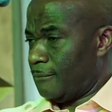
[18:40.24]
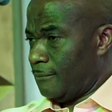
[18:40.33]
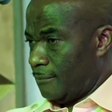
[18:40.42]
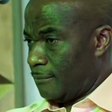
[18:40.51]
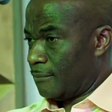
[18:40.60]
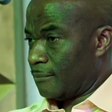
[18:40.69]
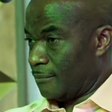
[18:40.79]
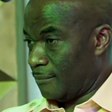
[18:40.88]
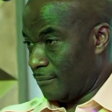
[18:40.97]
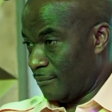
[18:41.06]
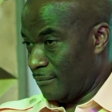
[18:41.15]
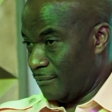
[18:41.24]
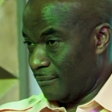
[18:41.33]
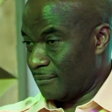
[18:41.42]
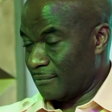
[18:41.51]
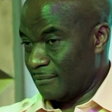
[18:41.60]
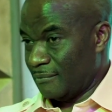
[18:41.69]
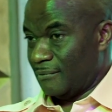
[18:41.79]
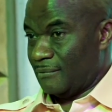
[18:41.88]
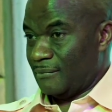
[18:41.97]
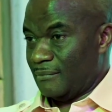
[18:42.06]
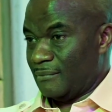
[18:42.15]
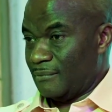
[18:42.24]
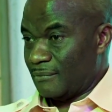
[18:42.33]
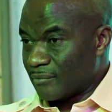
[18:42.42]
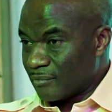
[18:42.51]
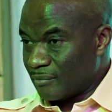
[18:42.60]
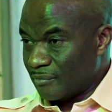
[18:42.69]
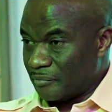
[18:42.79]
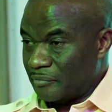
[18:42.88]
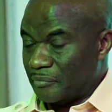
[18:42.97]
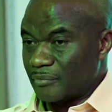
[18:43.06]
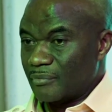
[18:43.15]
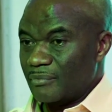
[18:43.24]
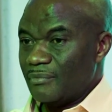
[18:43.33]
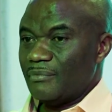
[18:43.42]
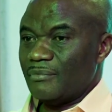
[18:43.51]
Nothing is said.